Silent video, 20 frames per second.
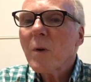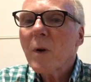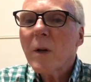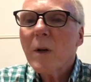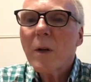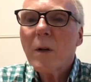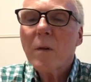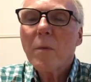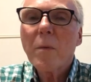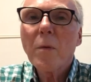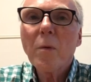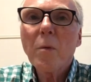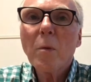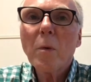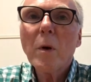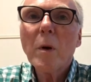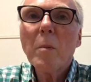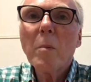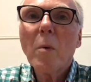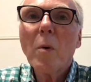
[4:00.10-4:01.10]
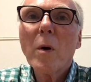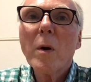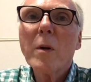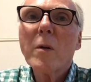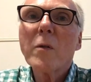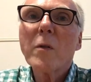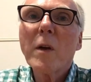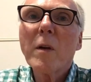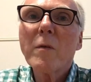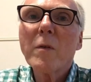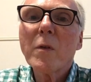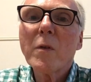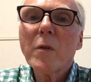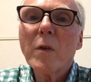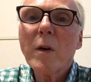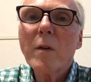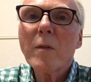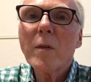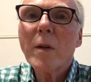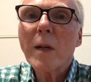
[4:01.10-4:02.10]
rating of
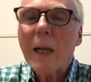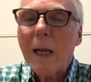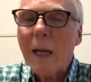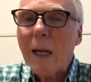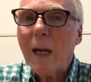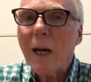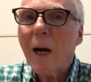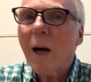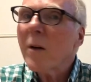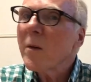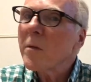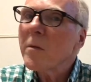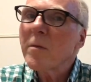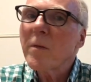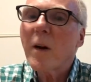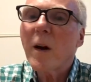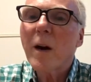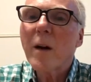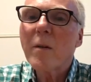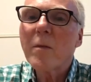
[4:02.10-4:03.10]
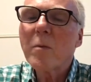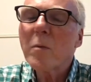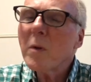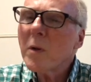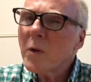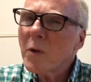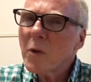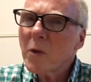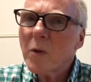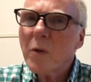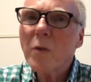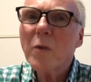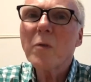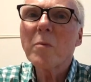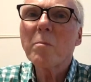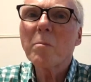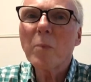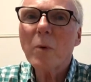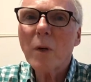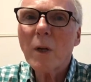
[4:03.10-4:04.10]
3.77 out of 5, which is
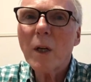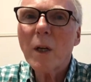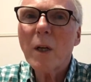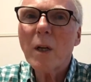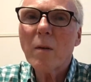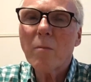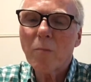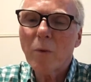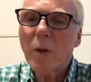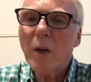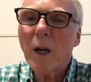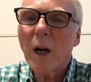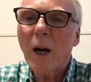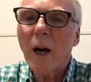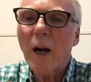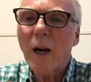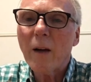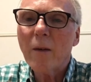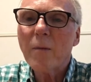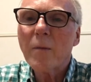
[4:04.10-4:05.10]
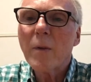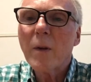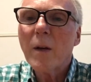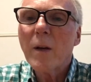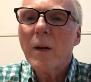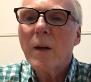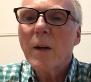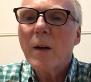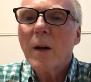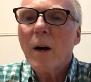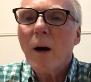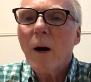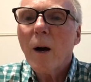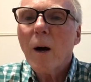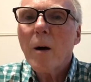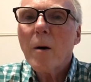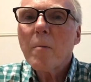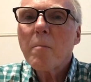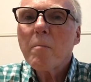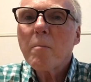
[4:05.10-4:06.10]
pretty high.
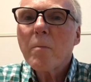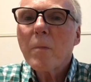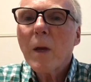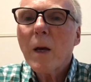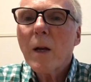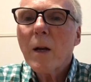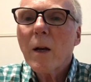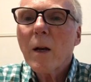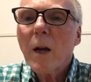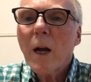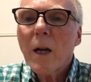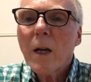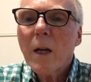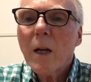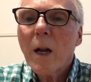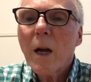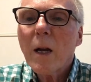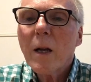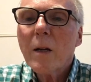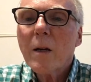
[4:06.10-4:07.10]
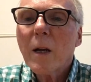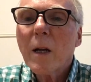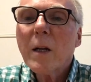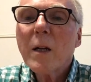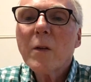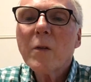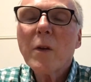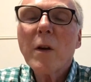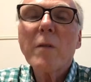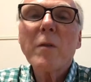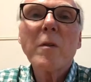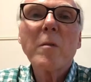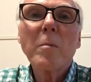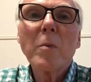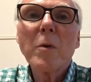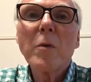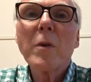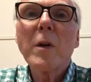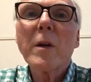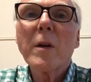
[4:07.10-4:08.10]
And a 97
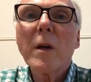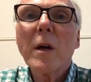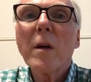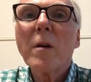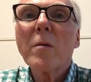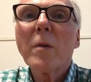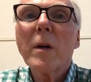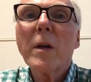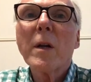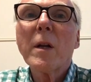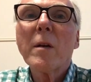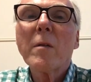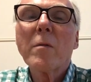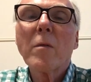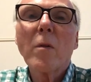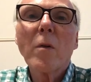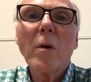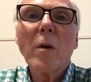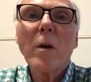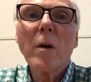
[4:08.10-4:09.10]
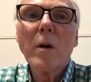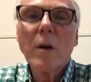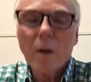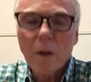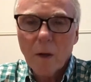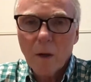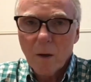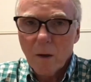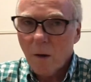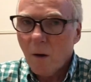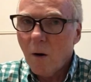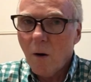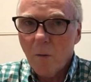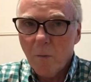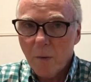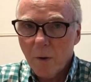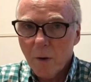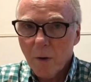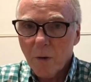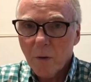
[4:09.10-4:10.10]
percentile rating for all
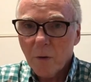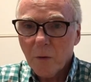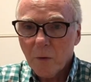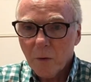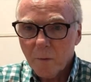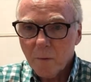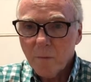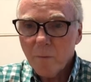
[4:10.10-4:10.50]
beers.